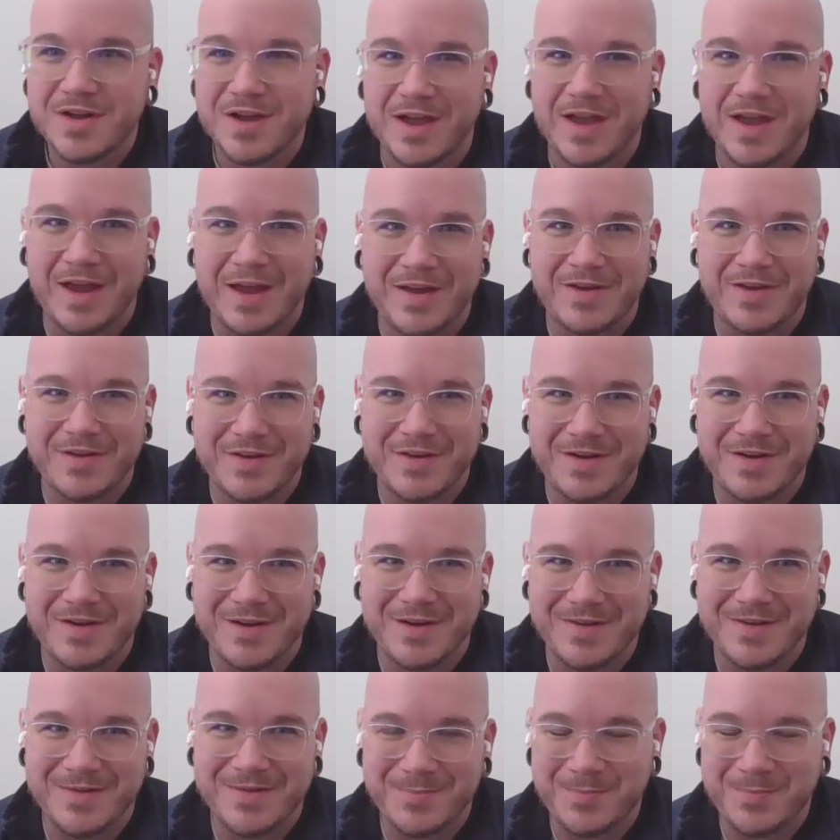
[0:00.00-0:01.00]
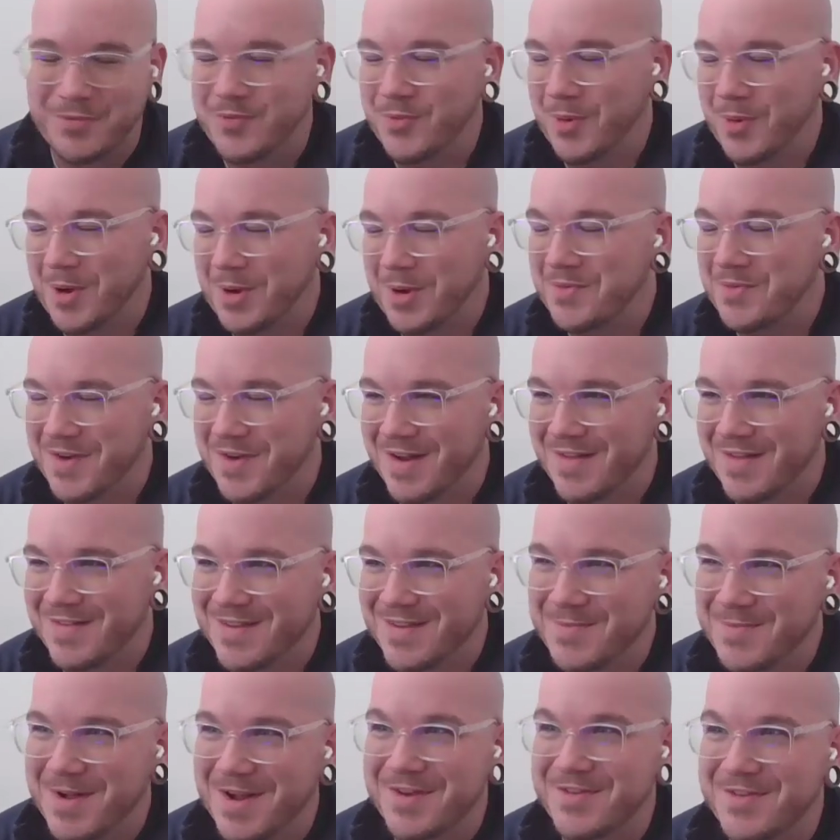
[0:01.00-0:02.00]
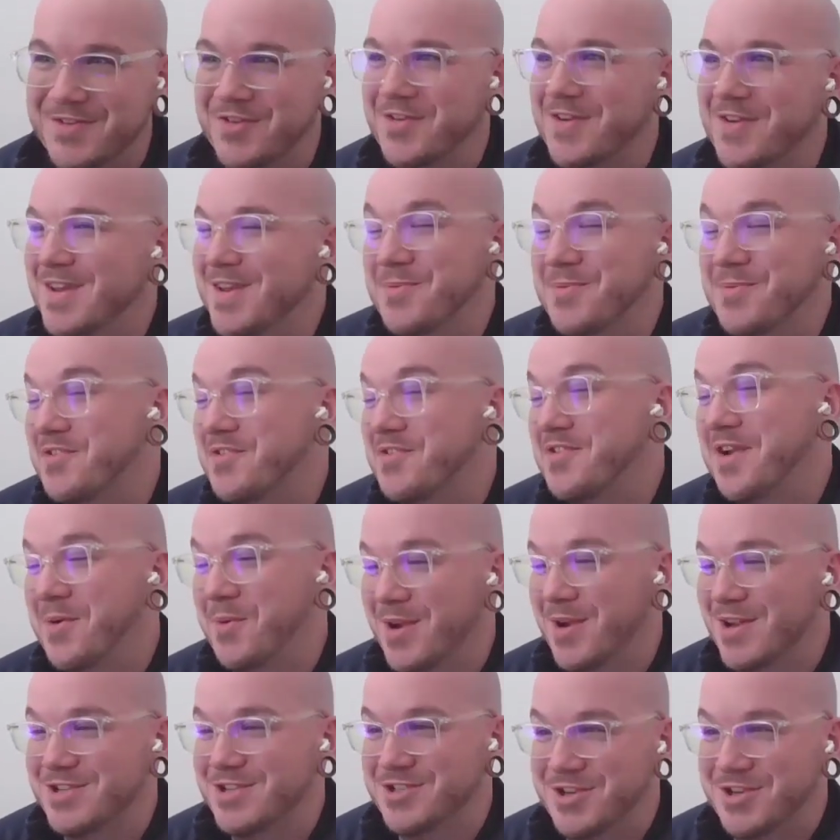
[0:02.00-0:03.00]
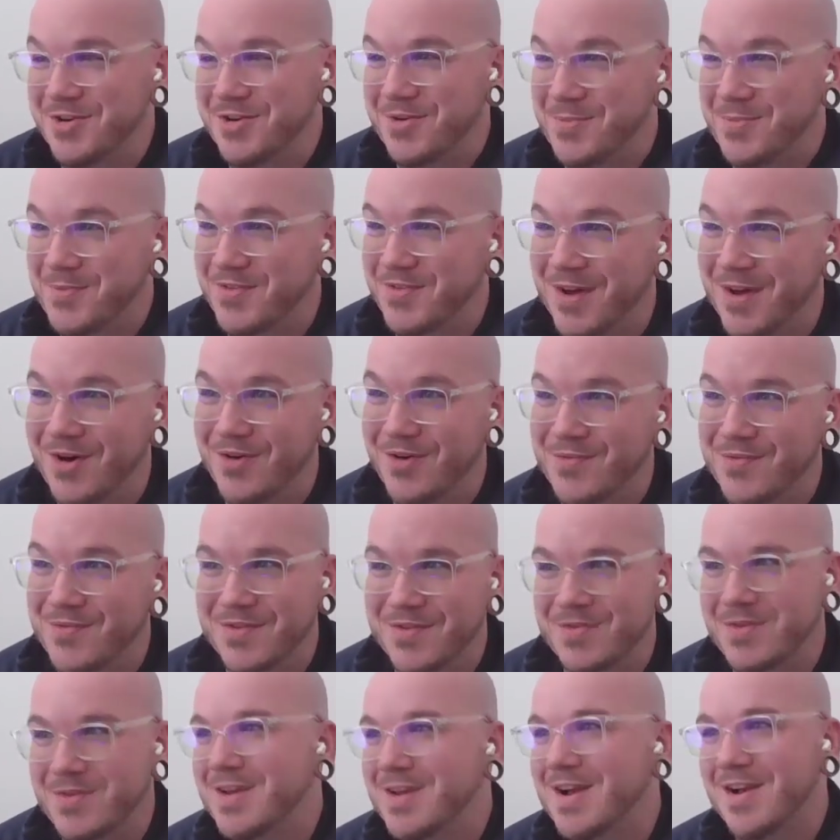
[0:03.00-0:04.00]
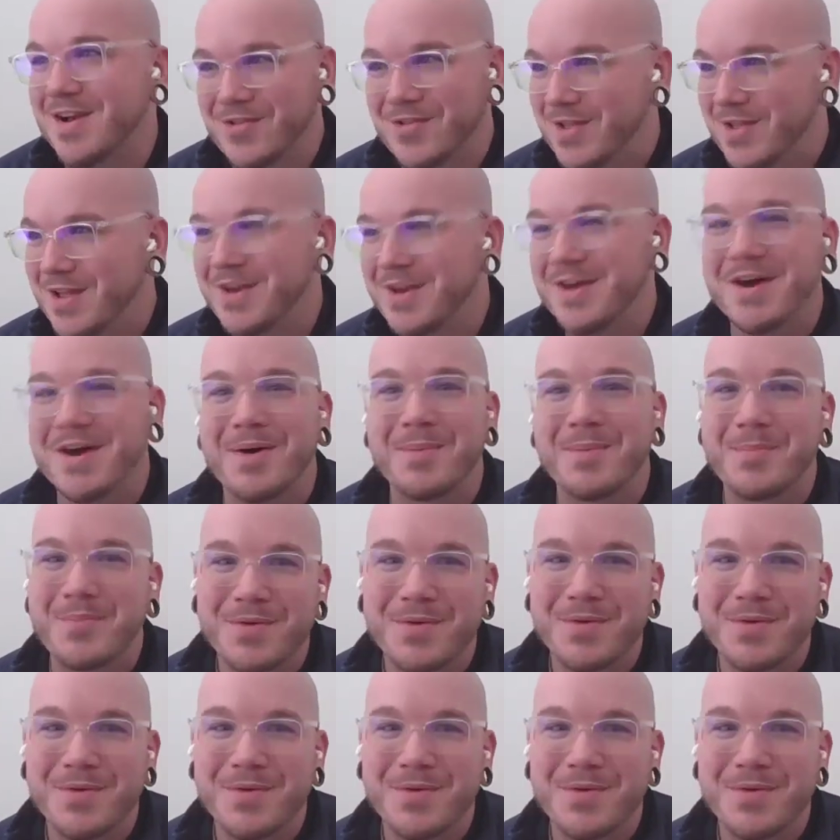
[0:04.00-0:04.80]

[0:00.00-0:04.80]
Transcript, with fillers: And uh, before he was an IT manager, he was a network engineer himself, and so he kind of lit up